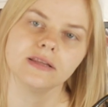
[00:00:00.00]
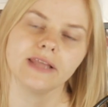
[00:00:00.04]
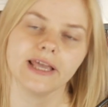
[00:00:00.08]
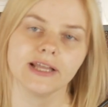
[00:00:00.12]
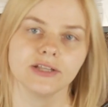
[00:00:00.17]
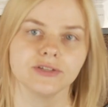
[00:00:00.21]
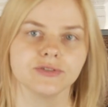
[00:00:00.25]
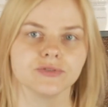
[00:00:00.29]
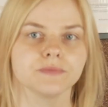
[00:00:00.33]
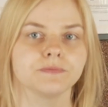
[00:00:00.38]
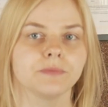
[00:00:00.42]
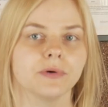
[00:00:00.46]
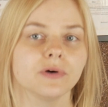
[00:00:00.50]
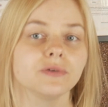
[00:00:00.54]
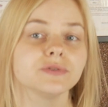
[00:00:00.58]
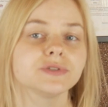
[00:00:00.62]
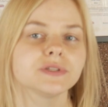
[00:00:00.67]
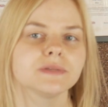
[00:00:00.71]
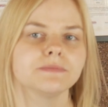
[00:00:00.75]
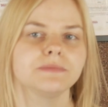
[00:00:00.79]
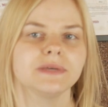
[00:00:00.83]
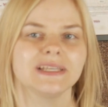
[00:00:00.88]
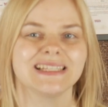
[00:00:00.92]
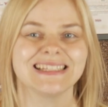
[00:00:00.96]
that's
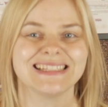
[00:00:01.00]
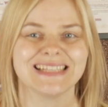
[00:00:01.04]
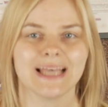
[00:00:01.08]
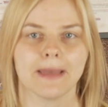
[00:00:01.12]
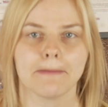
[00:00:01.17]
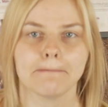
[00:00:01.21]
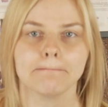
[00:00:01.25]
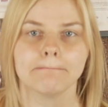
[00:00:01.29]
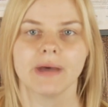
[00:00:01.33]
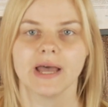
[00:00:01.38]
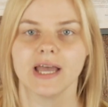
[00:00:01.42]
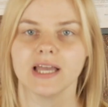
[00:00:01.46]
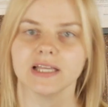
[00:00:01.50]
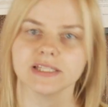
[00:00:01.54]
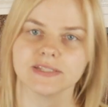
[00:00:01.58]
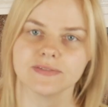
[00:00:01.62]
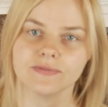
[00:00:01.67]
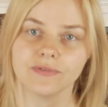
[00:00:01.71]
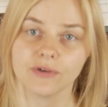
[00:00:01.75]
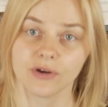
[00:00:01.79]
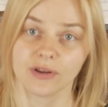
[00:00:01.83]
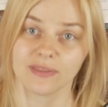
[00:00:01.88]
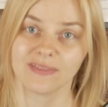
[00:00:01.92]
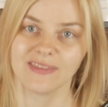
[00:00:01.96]
supposed to be
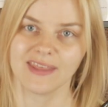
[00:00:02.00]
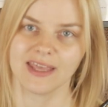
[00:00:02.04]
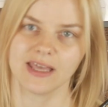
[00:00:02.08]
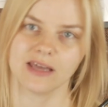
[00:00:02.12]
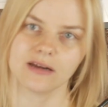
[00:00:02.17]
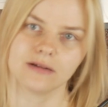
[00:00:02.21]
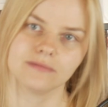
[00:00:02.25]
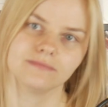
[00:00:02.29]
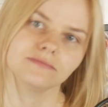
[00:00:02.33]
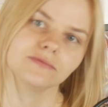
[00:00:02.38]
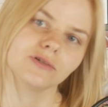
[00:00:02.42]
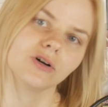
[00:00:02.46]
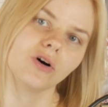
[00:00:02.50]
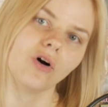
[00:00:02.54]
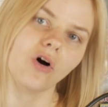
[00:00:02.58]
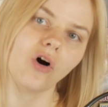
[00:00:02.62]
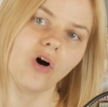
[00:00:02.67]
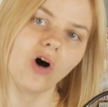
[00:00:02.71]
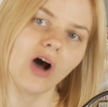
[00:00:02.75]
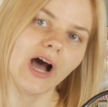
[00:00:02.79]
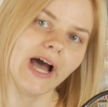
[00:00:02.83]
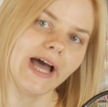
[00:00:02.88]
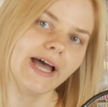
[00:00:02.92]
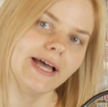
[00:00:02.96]
senpais for their
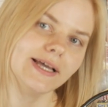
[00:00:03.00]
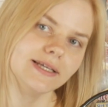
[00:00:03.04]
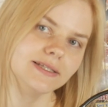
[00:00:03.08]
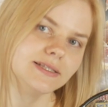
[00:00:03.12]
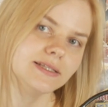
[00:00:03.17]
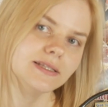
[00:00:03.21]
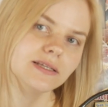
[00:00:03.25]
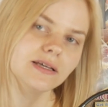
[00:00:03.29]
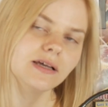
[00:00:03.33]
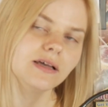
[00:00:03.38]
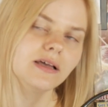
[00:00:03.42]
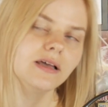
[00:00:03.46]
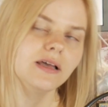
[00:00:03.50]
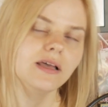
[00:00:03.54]
kohais,